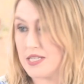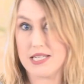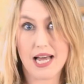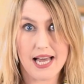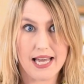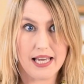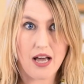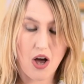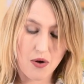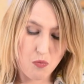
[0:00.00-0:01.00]

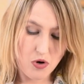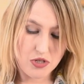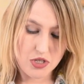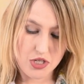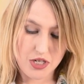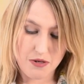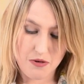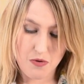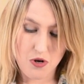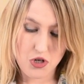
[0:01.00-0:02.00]
today I want
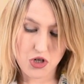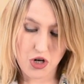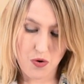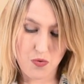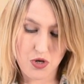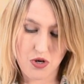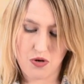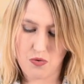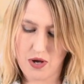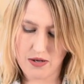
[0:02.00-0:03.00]
to show
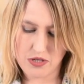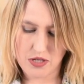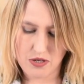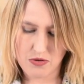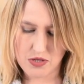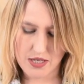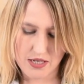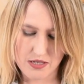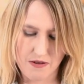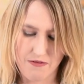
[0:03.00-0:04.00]
you how to use
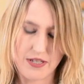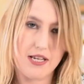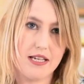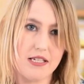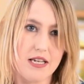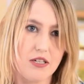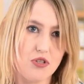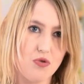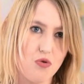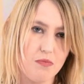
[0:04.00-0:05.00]
these fantastic
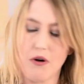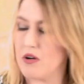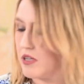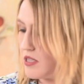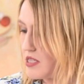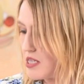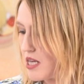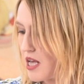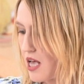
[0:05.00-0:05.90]
chalk markers.